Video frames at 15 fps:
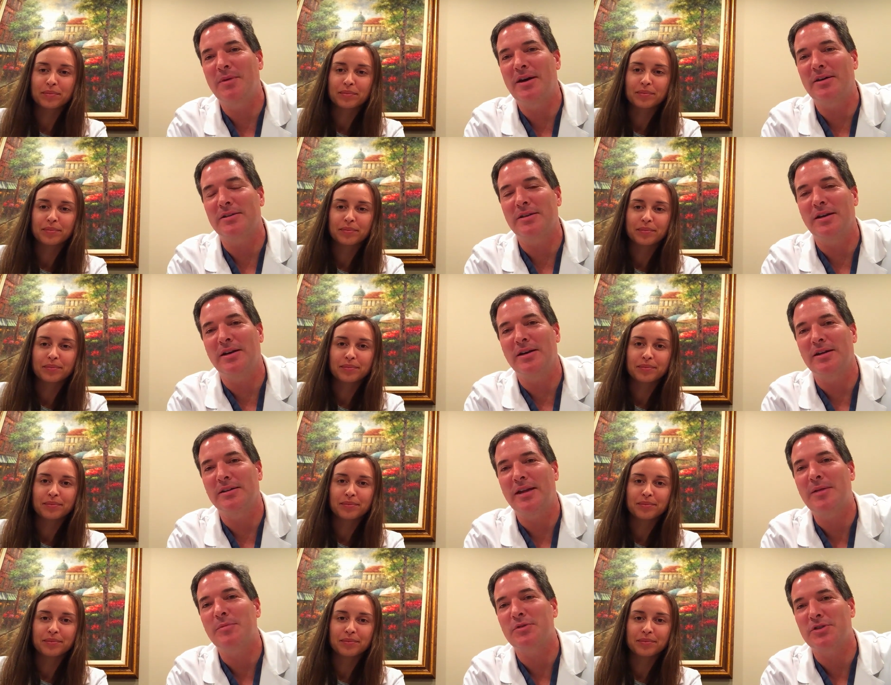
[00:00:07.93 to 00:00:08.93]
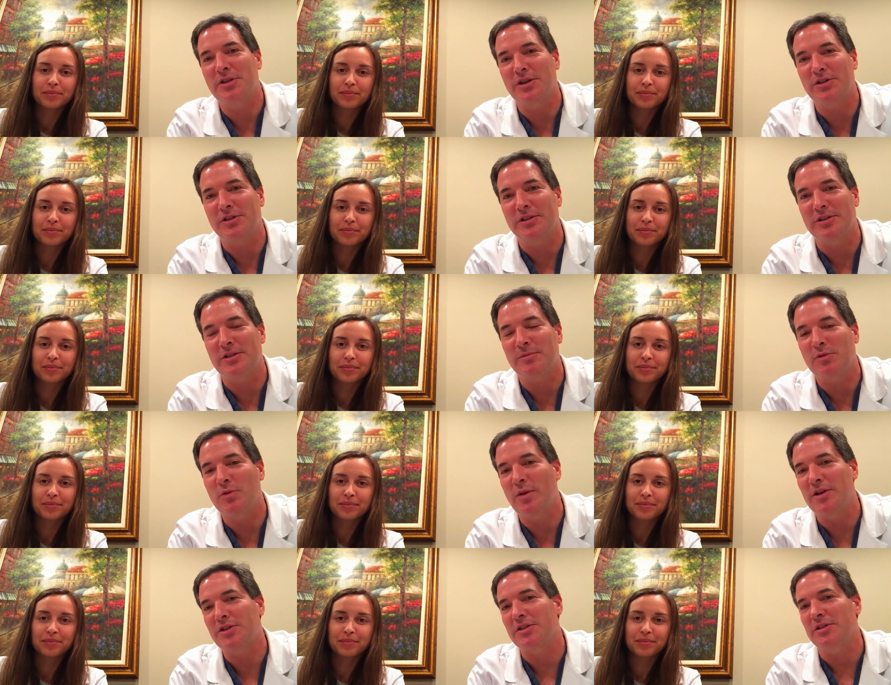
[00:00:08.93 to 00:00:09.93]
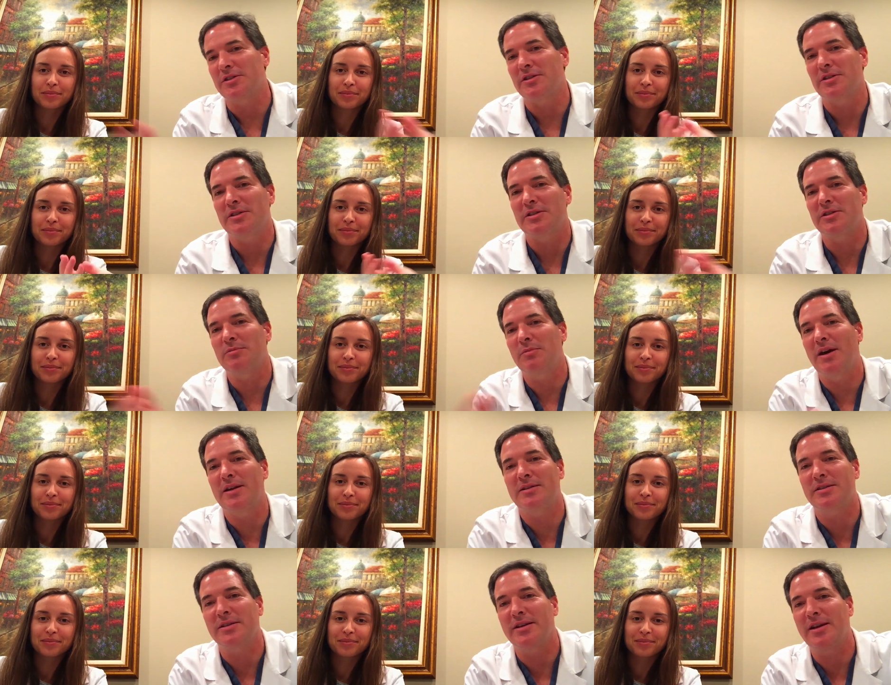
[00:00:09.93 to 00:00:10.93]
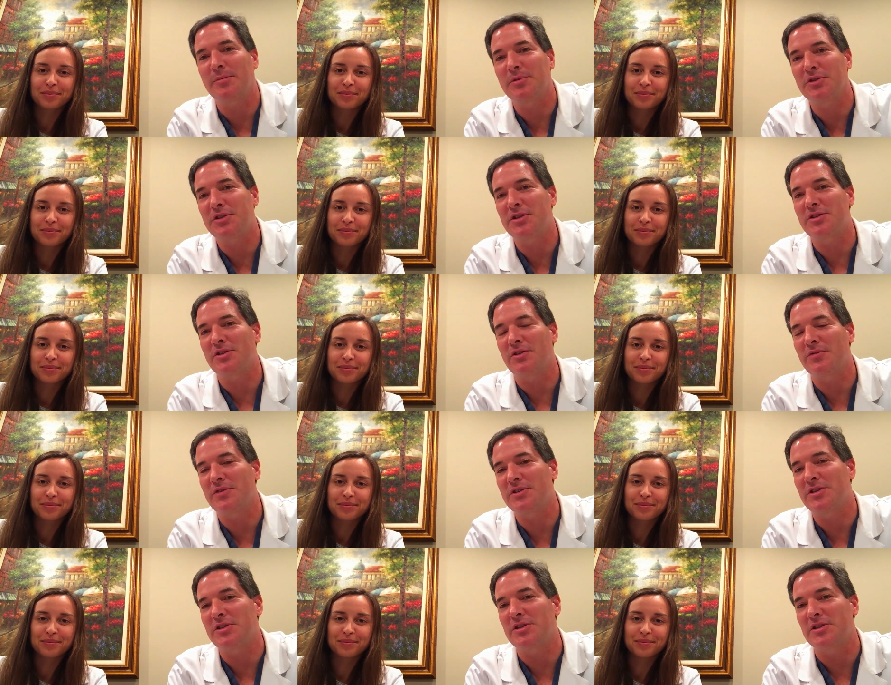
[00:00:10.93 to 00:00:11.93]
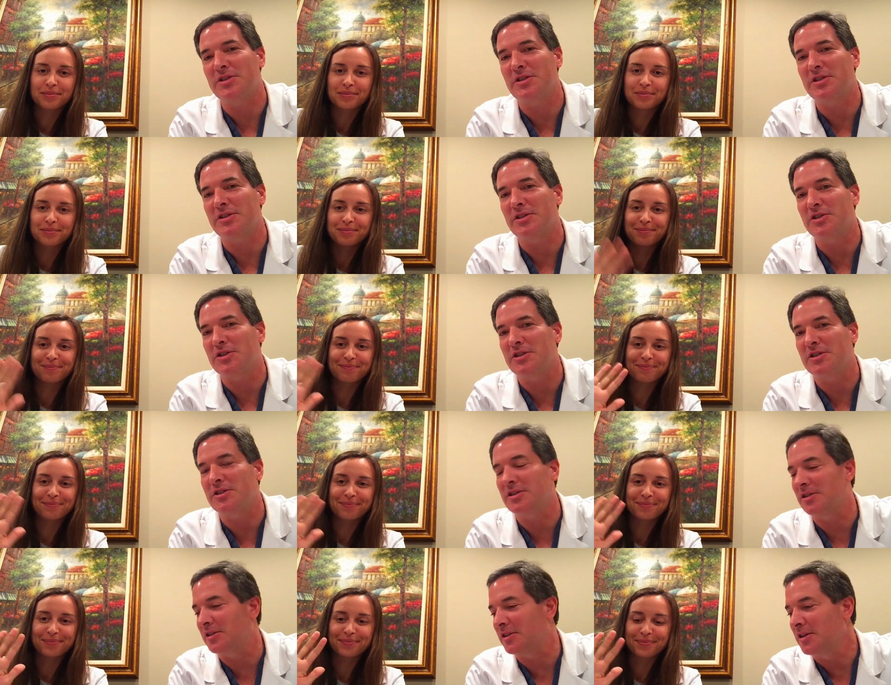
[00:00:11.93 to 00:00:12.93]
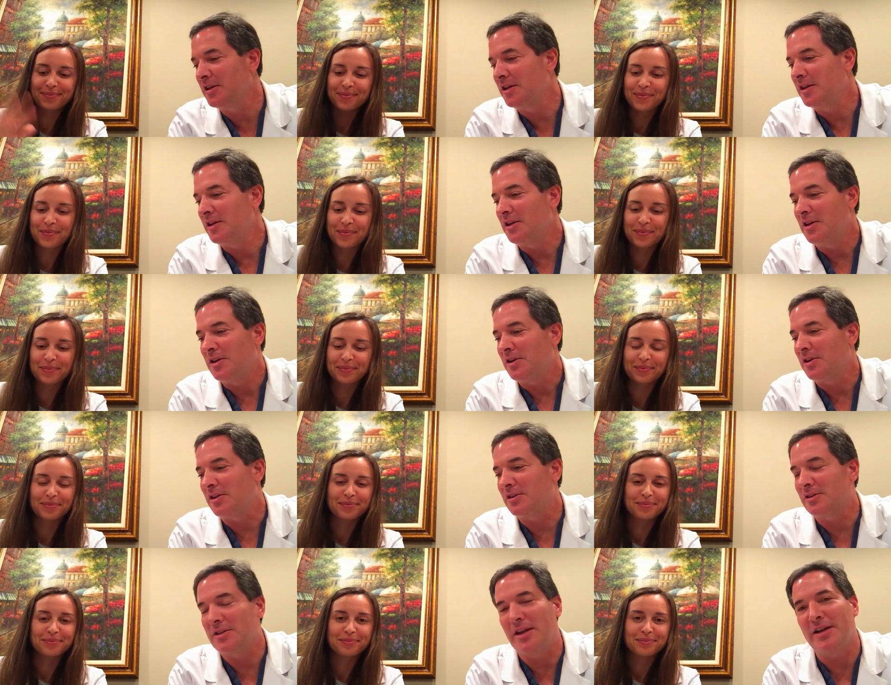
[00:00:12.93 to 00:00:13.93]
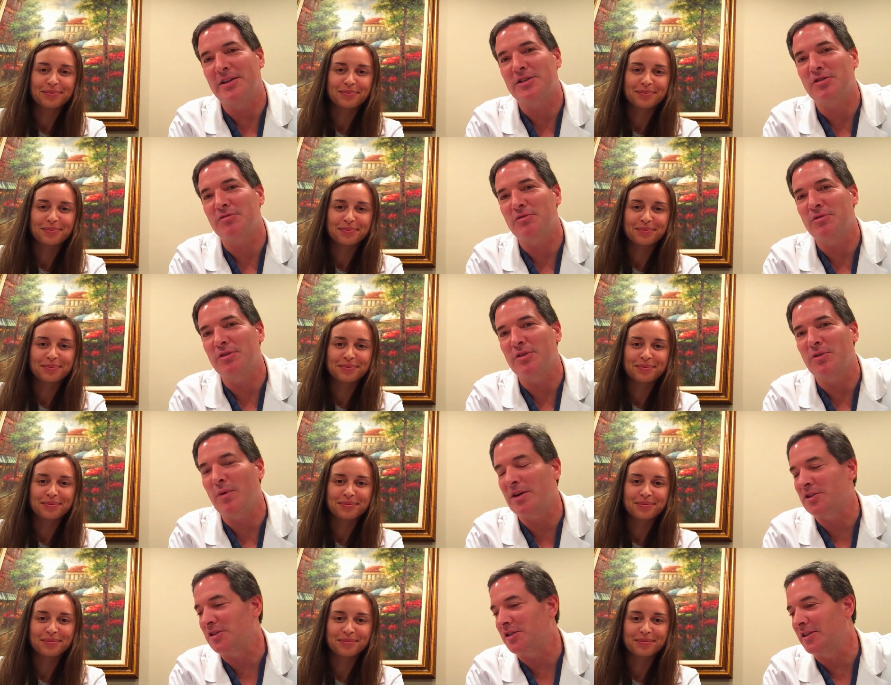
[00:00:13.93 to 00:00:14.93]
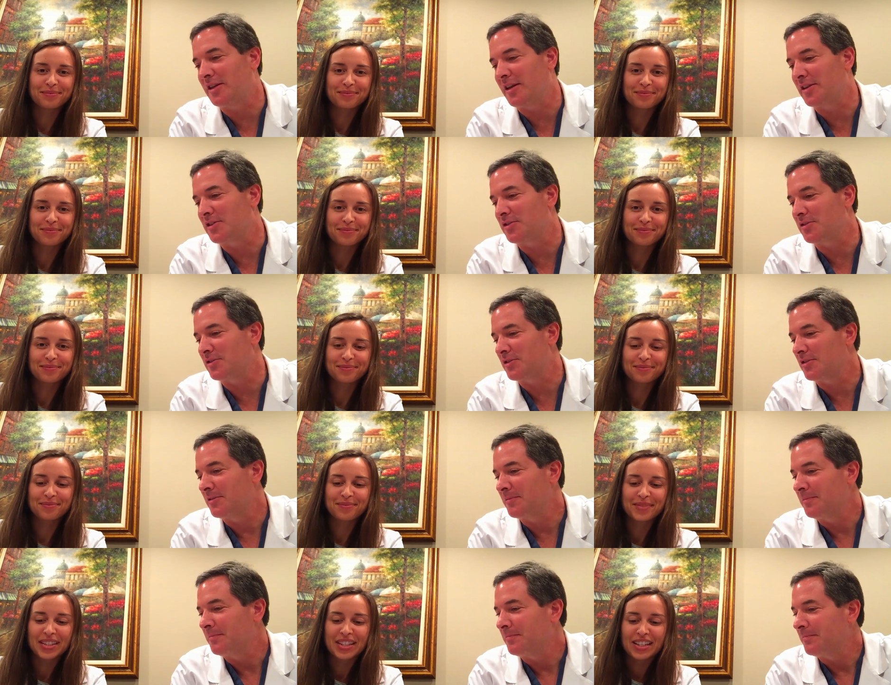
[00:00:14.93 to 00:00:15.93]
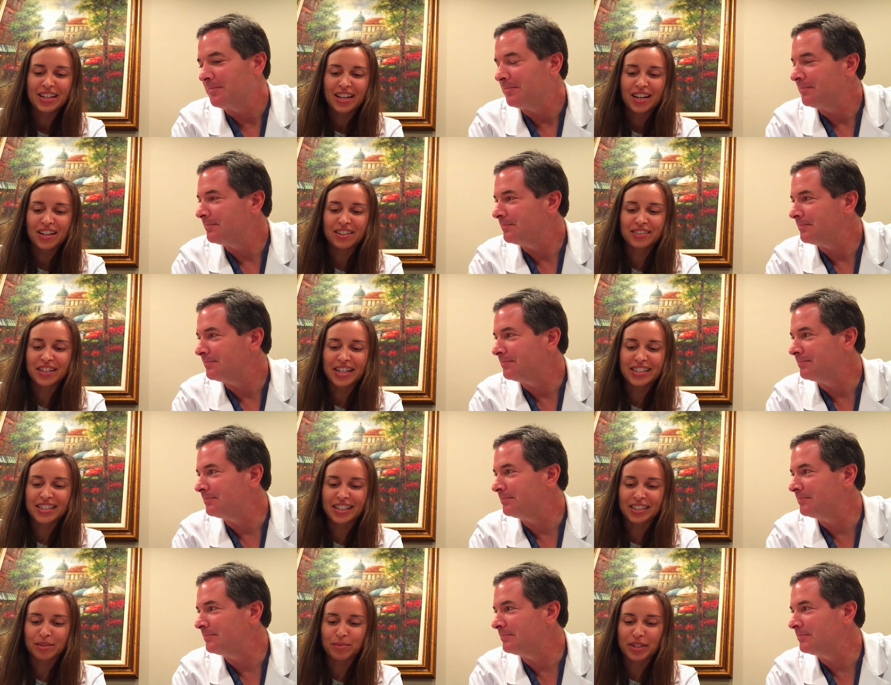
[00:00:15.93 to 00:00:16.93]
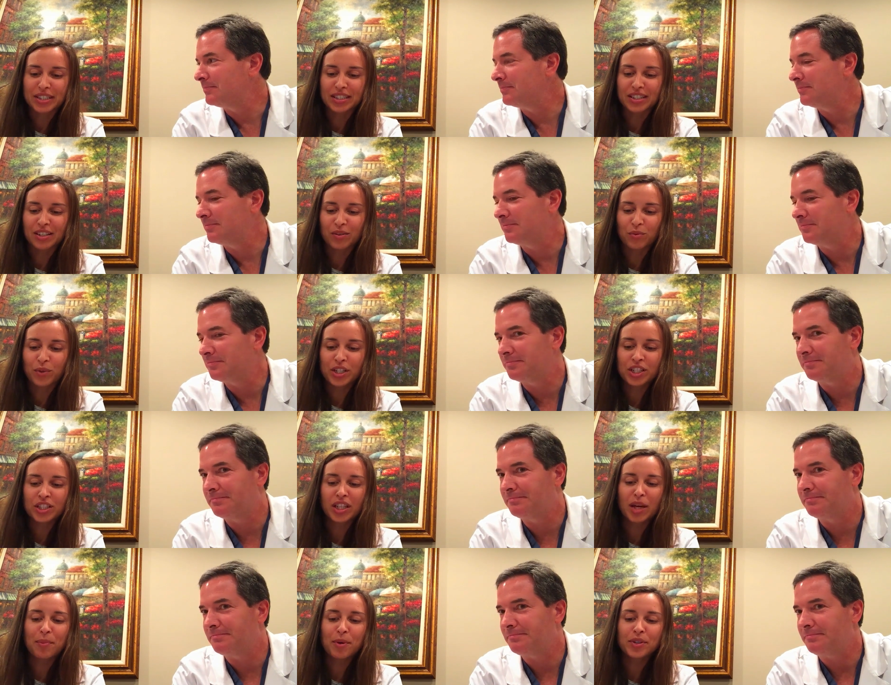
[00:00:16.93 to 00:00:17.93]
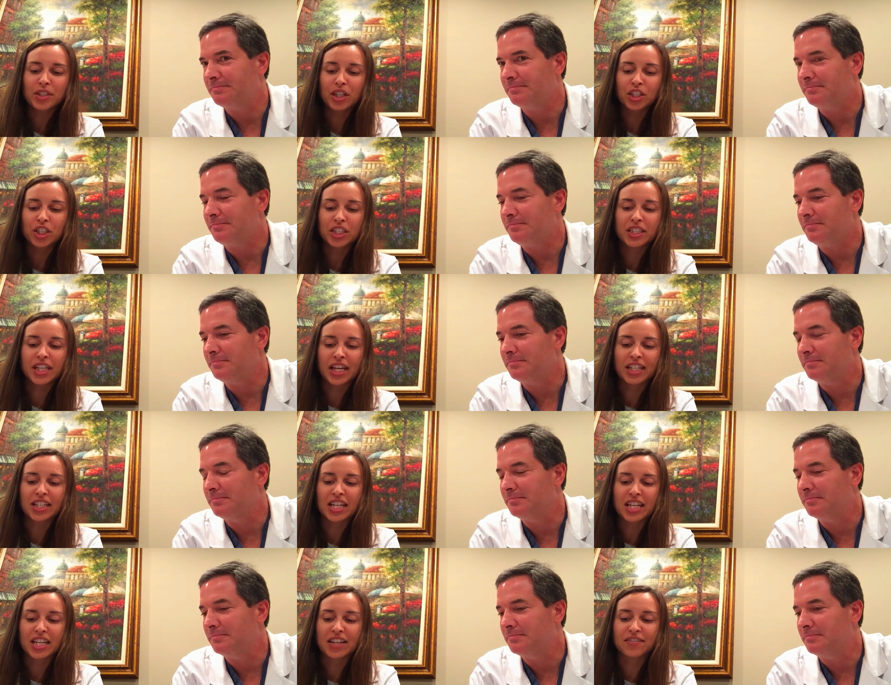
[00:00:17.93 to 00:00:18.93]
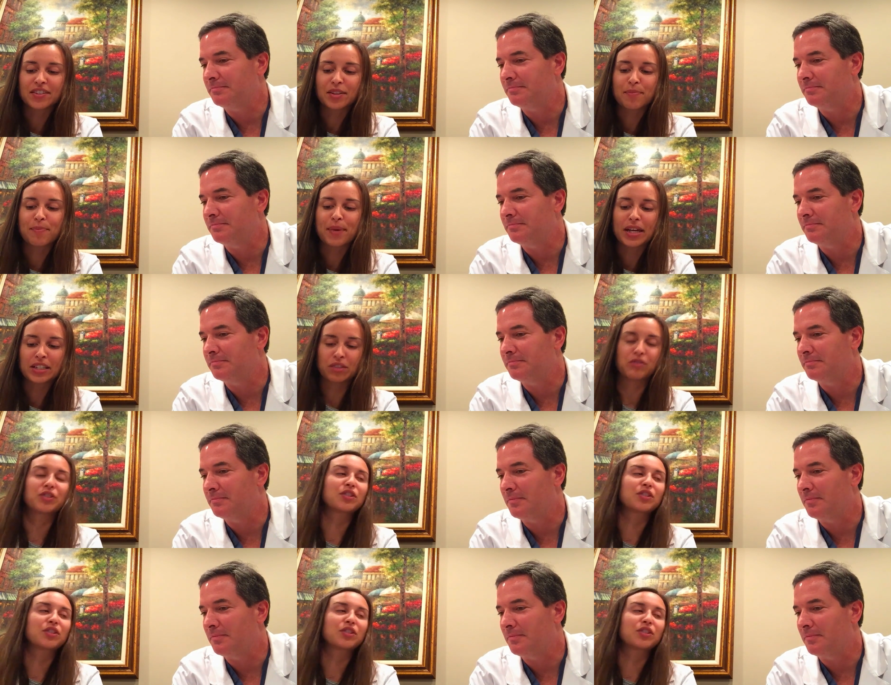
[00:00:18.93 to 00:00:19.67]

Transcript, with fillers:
Speaker 1: about liposuction and some questions. This is Madison Kepler. She's our physician assistant. She's going to
Speaker 2: take us through the question and answers. All right, Dr. Breslow, which liposuction technique gives the best